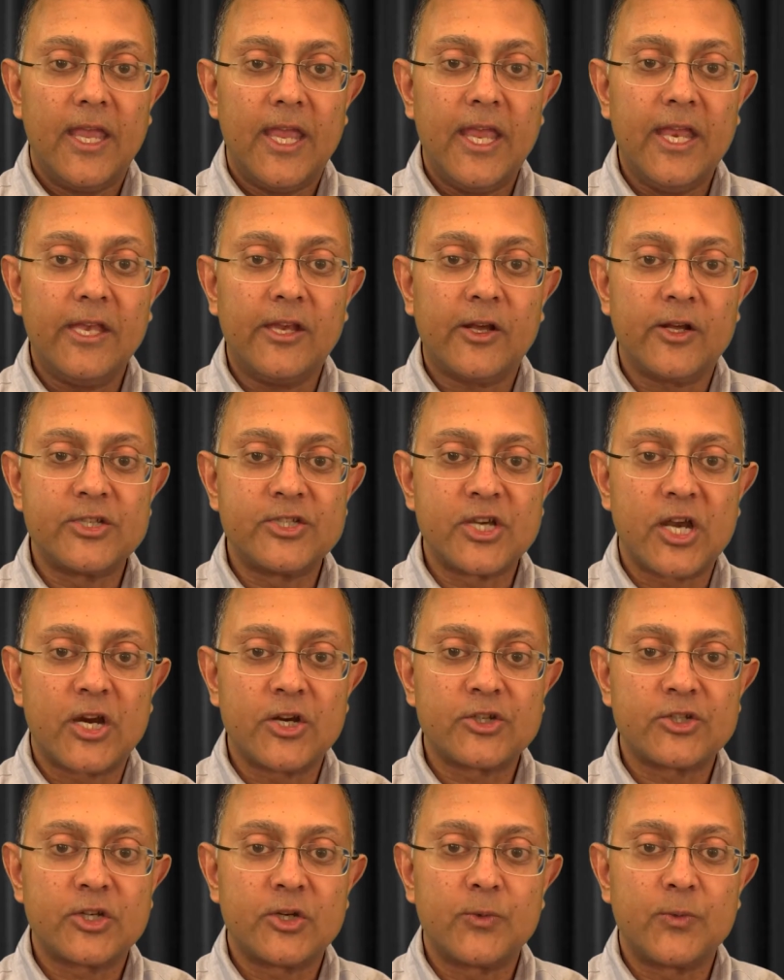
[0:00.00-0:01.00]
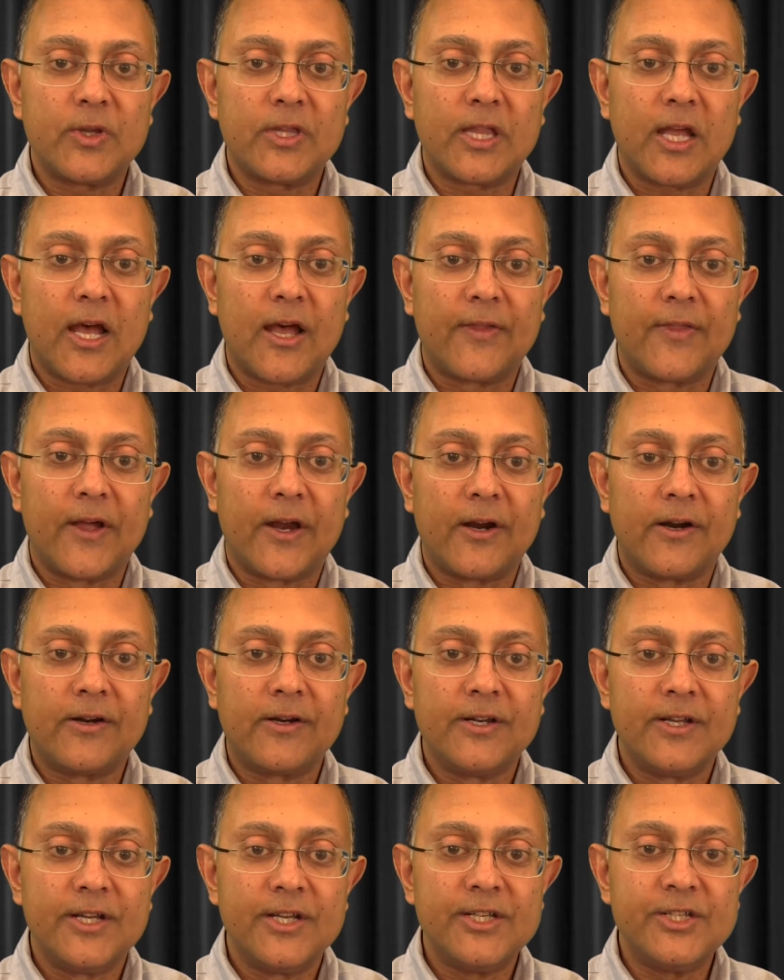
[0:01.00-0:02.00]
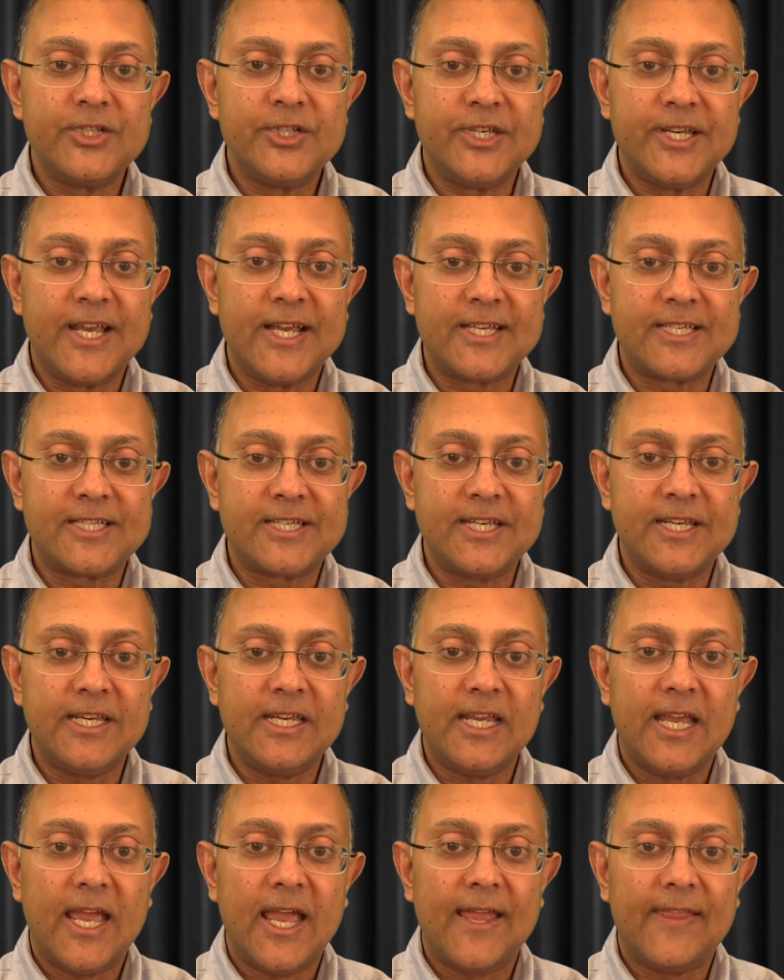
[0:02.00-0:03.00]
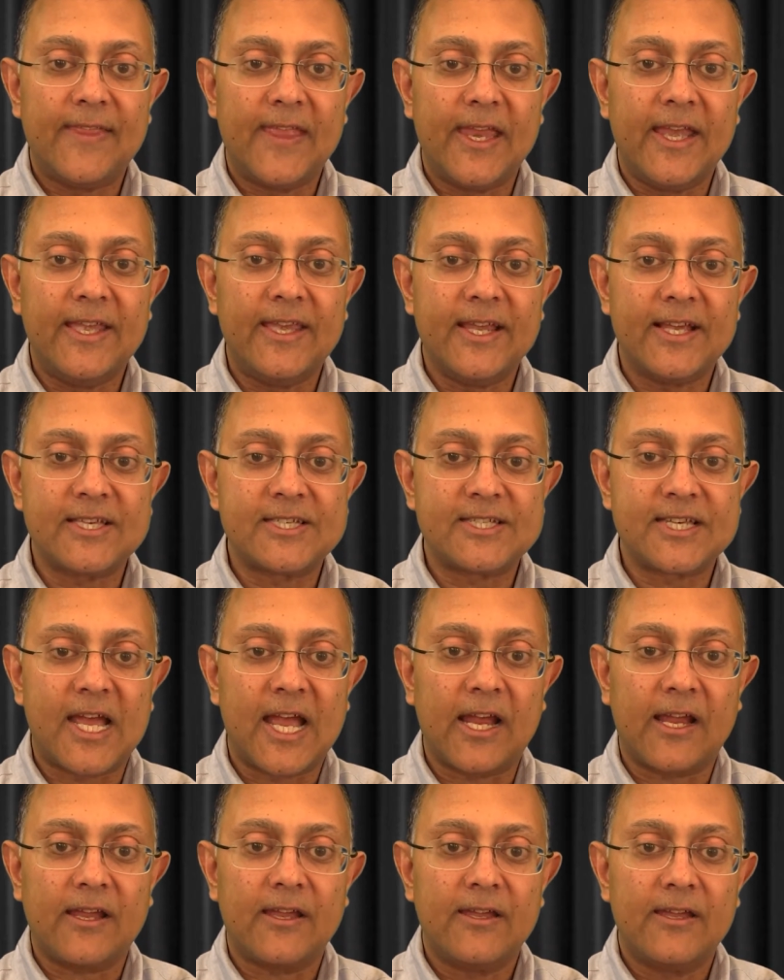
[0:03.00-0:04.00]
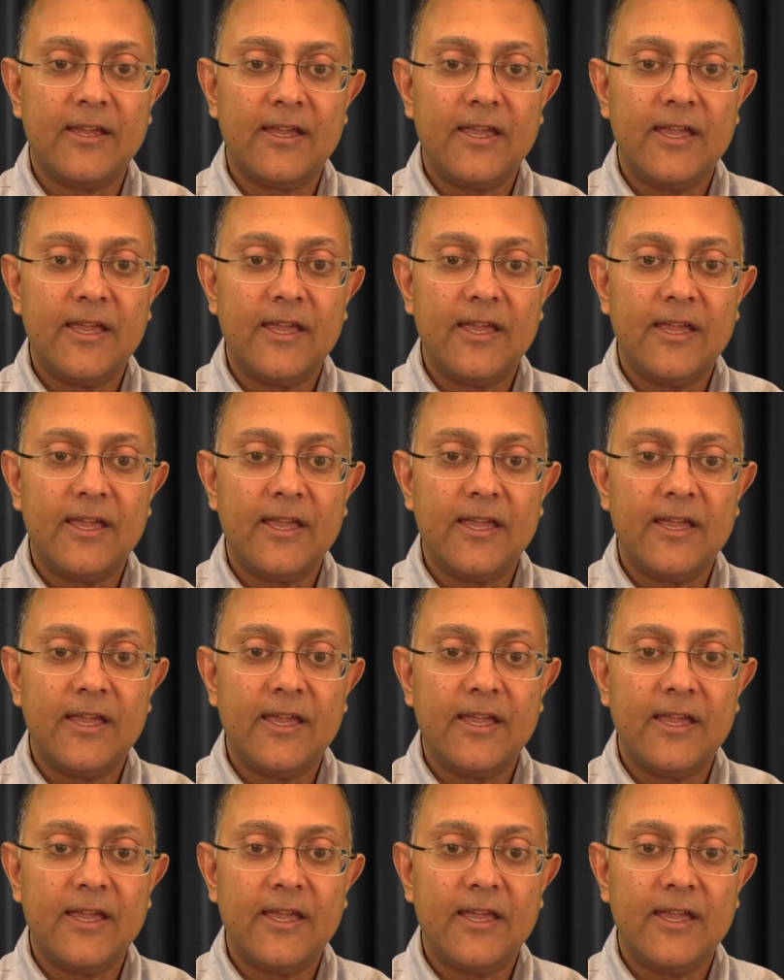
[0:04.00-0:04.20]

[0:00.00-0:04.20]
In conjunction with Aadhaar, GST, and the India Stack,